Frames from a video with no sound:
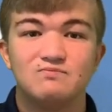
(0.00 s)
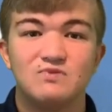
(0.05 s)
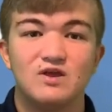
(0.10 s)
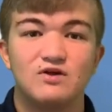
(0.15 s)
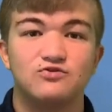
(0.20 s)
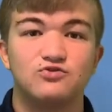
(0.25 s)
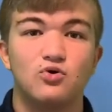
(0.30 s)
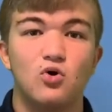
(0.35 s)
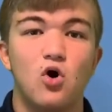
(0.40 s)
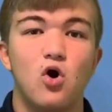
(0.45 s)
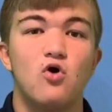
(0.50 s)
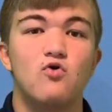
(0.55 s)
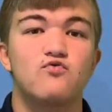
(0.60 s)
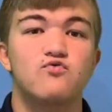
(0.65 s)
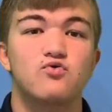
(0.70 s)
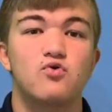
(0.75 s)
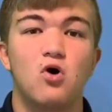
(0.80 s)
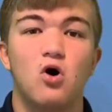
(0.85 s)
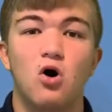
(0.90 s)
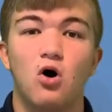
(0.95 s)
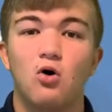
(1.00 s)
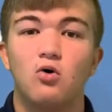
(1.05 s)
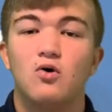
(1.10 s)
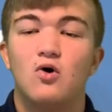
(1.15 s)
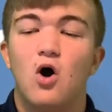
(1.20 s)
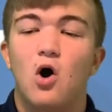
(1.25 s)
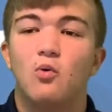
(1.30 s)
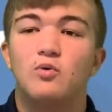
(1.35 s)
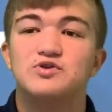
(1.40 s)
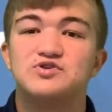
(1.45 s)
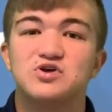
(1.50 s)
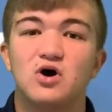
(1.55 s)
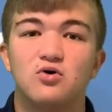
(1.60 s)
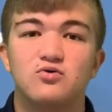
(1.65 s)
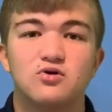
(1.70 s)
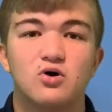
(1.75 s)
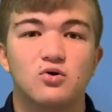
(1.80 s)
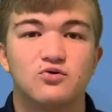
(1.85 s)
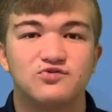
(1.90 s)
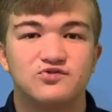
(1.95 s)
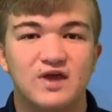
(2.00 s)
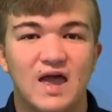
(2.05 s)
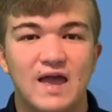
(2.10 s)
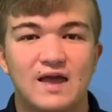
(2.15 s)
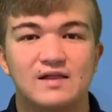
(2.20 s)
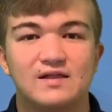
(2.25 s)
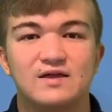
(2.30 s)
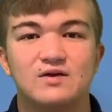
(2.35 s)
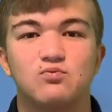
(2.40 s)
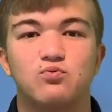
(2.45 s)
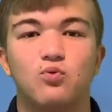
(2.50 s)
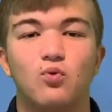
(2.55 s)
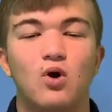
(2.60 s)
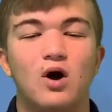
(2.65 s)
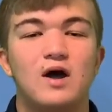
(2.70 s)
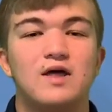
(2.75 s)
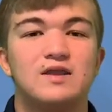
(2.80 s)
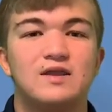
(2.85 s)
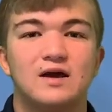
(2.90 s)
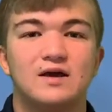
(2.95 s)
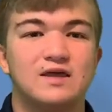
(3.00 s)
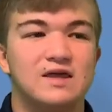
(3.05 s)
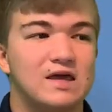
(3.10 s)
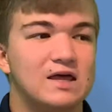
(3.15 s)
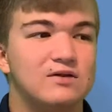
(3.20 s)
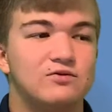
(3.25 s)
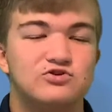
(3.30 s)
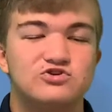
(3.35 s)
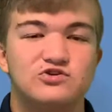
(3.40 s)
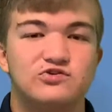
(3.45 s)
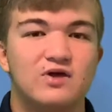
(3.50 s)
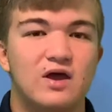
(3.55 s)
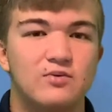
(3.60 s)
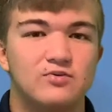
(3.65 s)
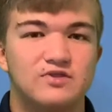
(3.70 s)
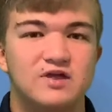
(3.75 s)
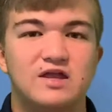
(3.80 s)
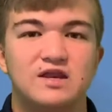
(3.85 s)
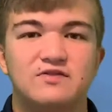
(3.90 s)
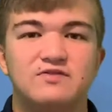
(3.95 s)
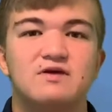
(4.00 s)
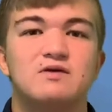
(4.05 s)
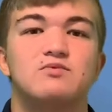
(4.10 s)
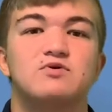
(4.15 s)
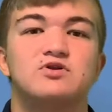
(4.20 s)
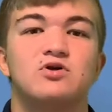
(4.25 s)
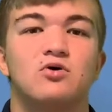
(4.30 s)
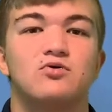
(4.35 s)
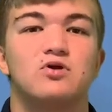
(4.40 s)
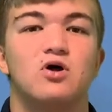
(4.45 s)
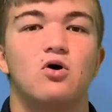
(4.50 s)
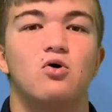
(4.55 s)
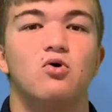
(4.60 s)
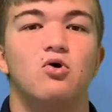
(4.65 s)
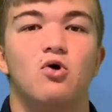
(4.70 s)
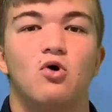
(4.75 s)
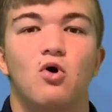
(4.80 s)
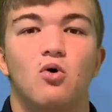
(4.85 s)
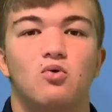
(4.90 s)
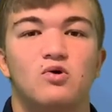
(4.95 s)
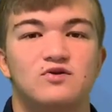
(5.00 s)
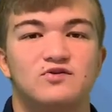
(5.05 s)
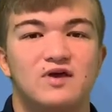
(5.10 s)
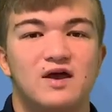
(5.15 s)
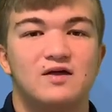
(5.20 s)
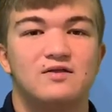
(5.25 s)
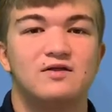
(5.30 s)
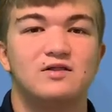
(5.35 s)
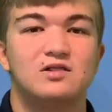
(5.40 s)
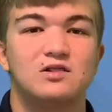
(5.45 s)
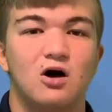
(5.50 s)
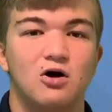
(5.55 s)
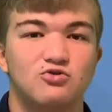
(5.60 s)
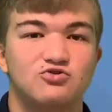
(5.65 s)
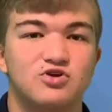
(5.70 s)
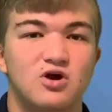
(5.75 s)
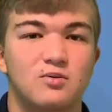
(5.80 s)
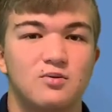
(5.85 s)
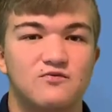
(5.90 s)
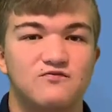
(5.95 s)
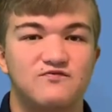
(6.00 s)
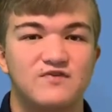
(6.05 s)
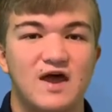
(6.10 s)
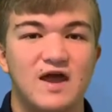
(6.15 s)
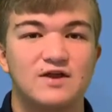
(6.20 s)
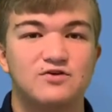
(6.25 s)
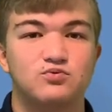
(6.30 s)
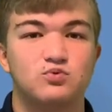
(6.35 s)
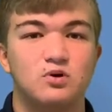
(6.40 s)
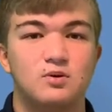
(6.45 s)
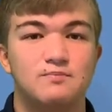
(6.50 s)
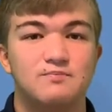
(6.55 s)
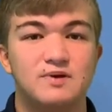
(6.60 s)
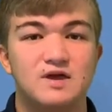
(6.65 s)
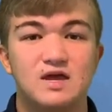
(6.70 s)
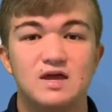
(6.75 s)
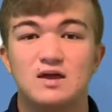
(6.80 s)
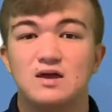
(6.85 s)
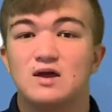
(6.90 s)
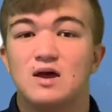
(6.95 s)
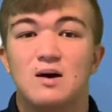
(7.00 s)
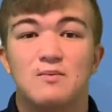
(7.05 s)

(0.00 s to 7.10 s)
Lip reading: So overall, we don't know exactly what, again, just like with anything, we don't know what exactly the long-term effect would be.